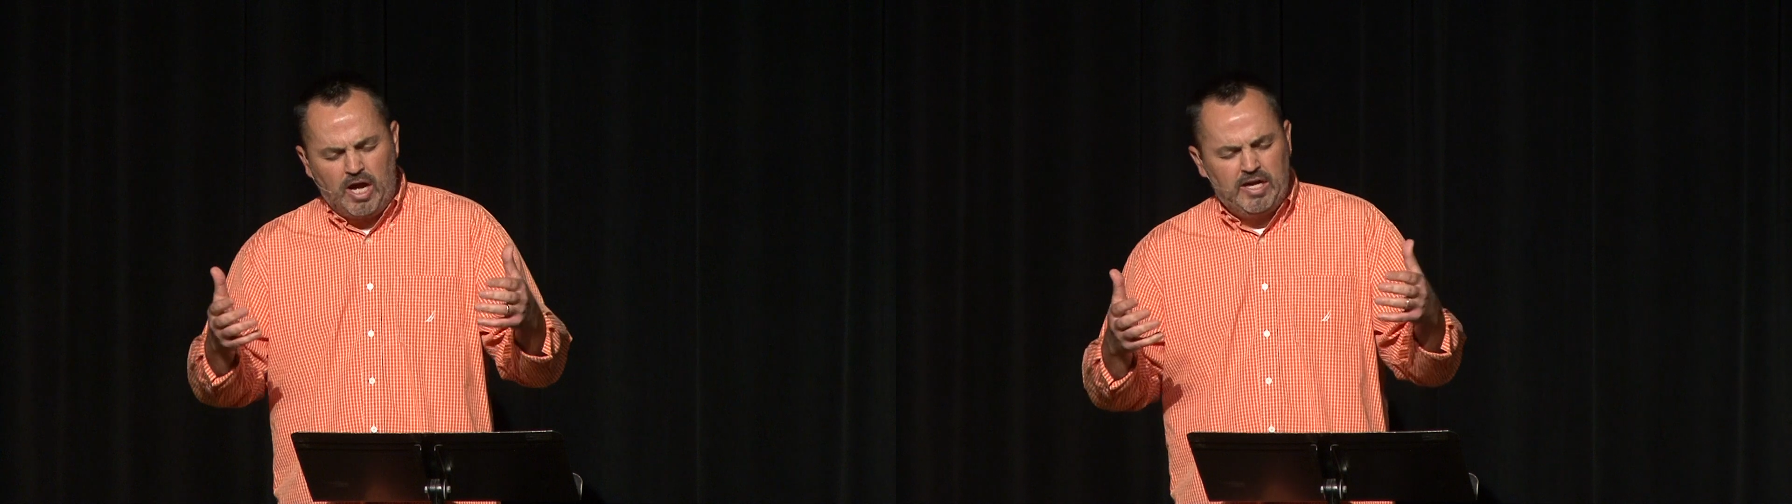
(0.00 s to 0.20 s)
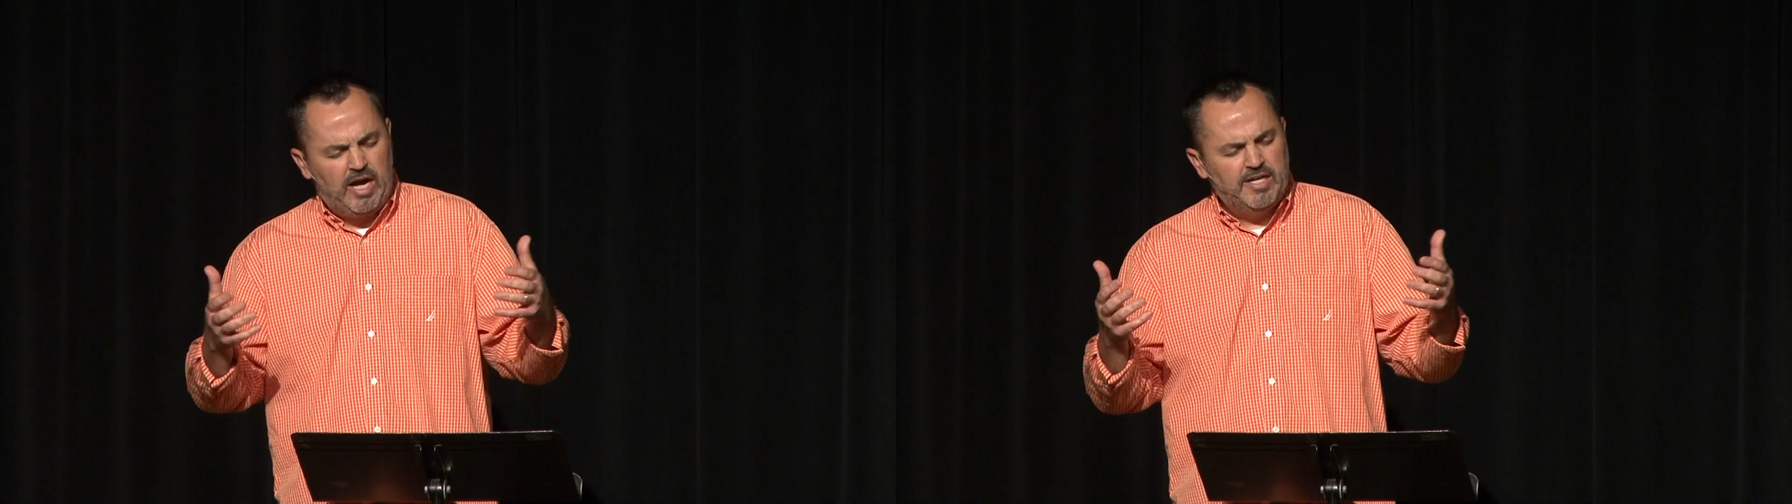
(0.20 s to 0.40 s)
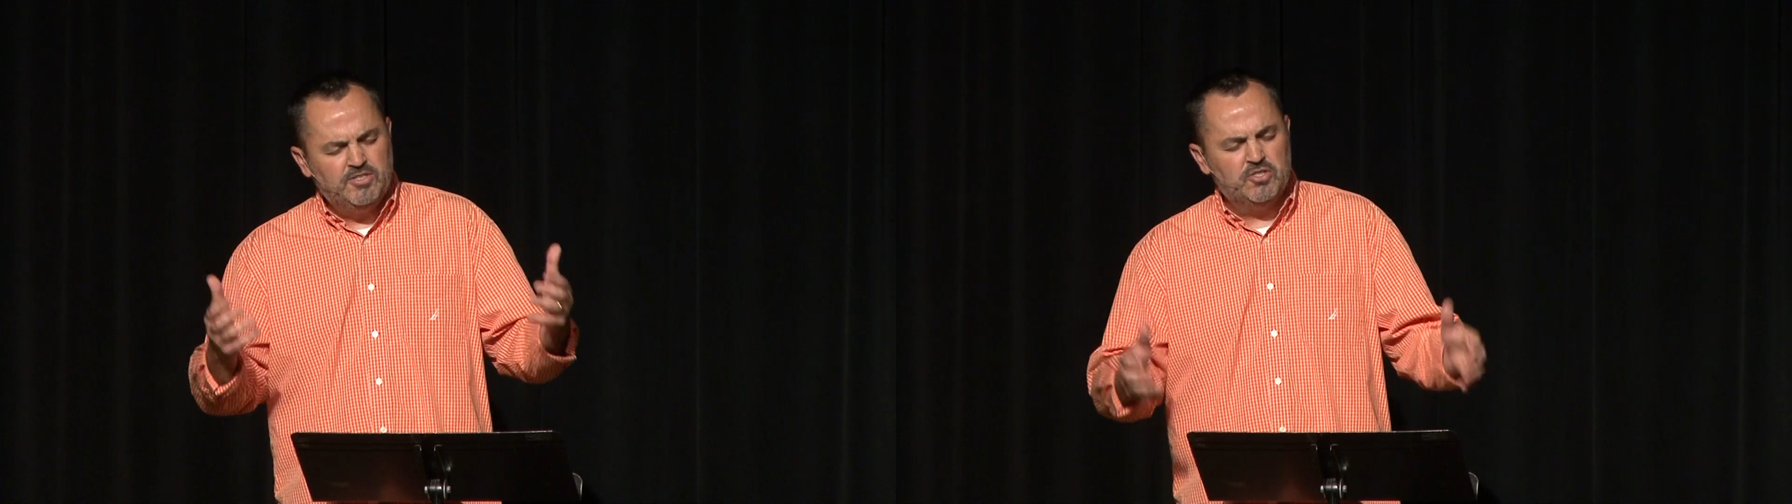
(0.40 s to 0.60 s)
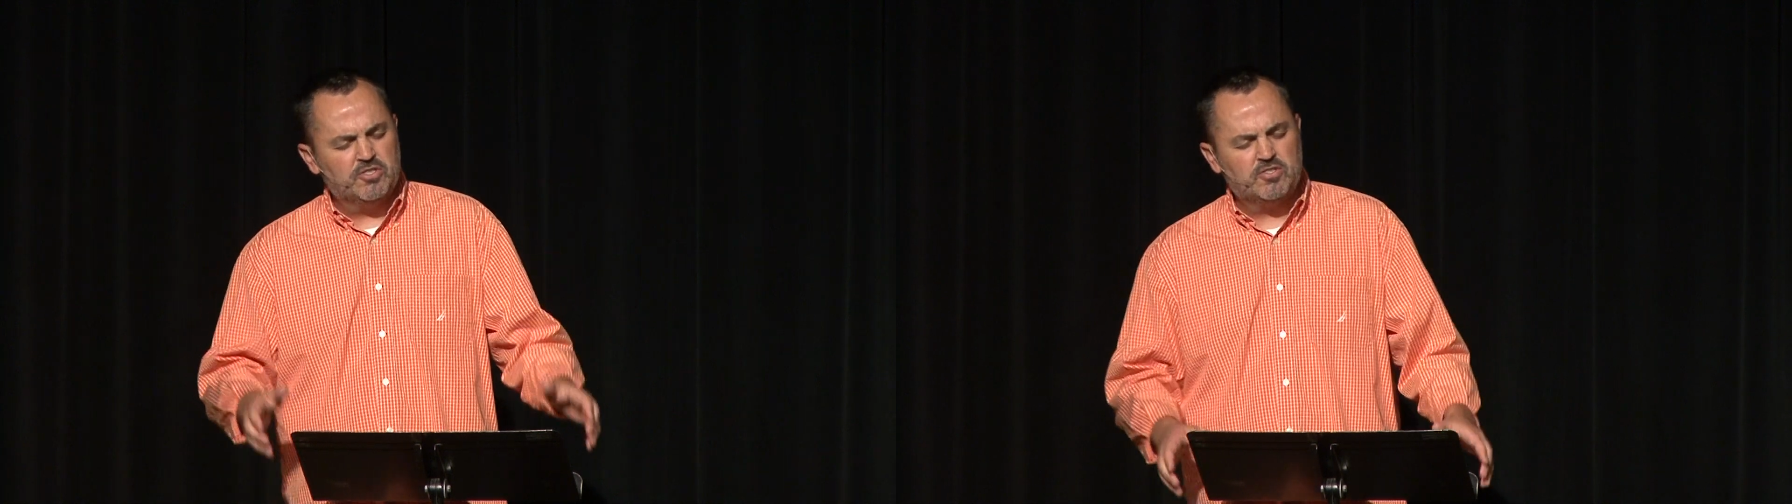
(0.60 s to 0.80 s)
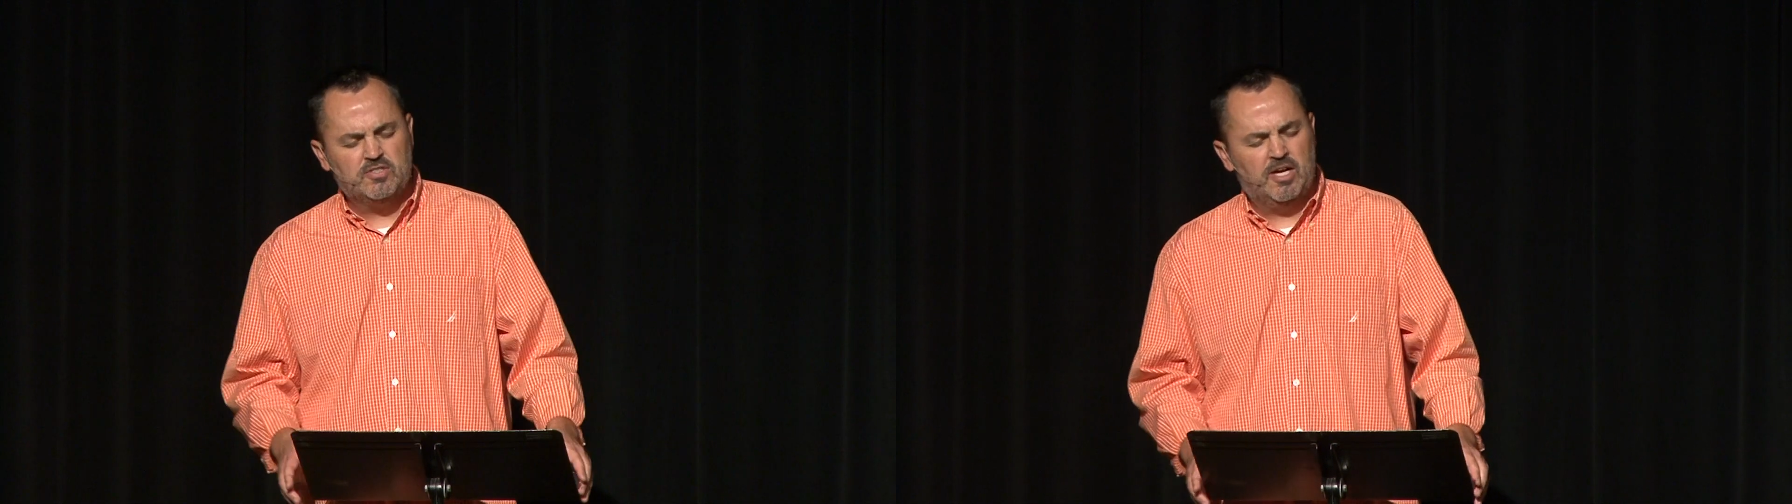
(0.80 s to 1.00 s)
I, I
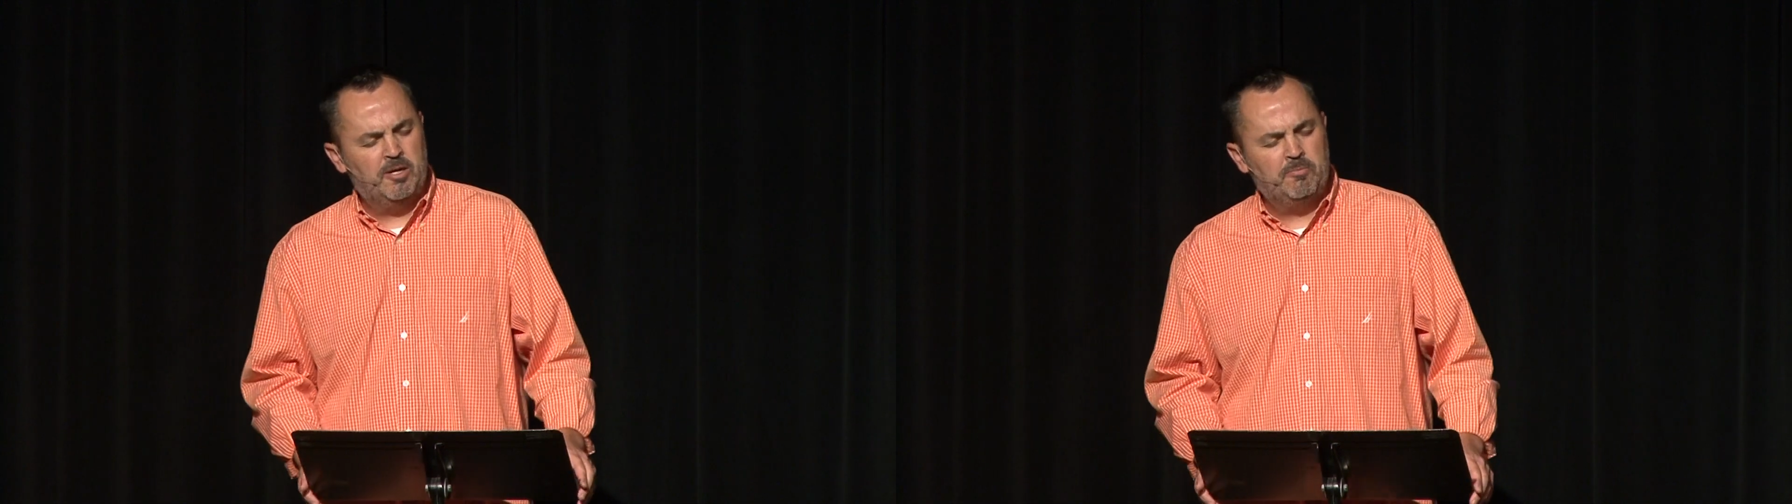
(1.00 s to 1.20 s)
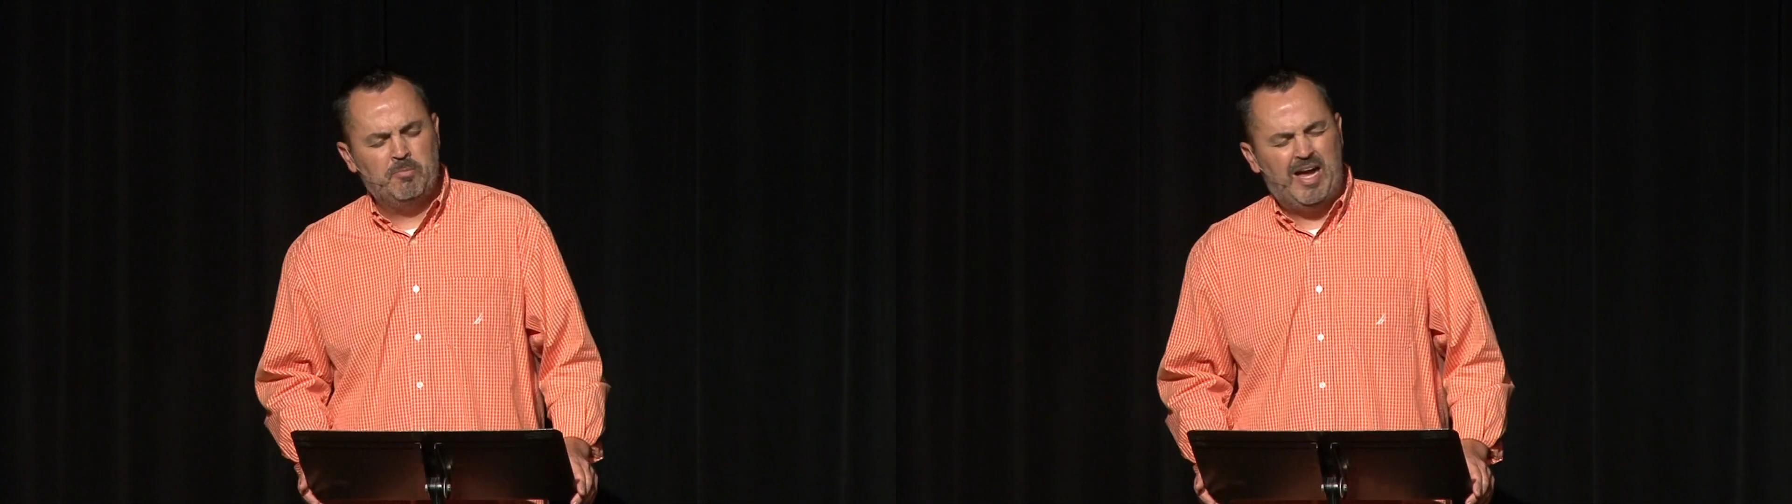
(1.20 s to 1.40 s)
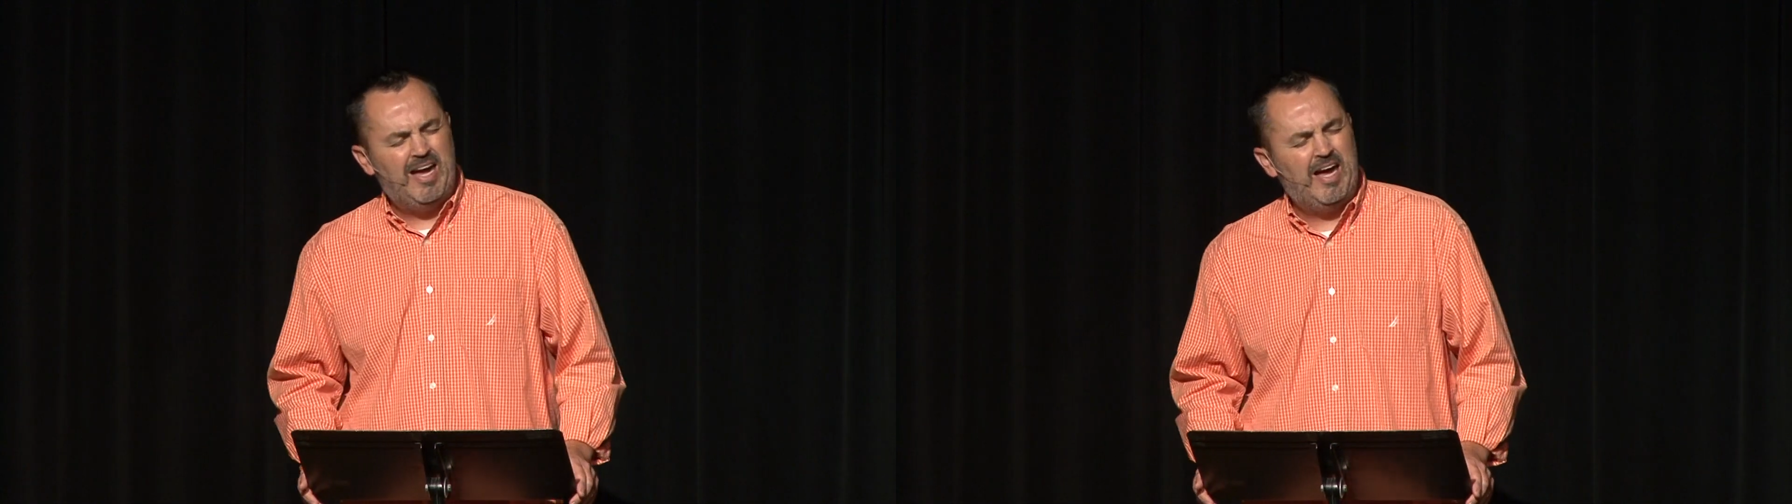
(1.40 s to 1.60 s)
just um,